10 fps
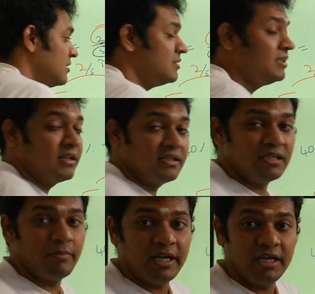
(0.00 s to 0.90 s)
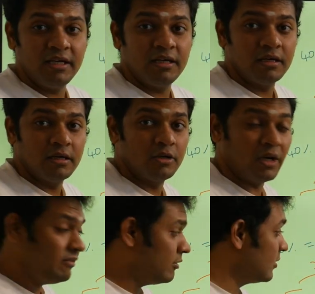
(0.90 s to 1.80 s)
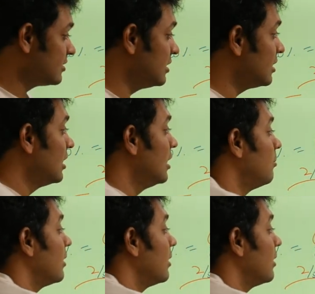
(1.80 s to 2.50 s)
is increasing by 25%, my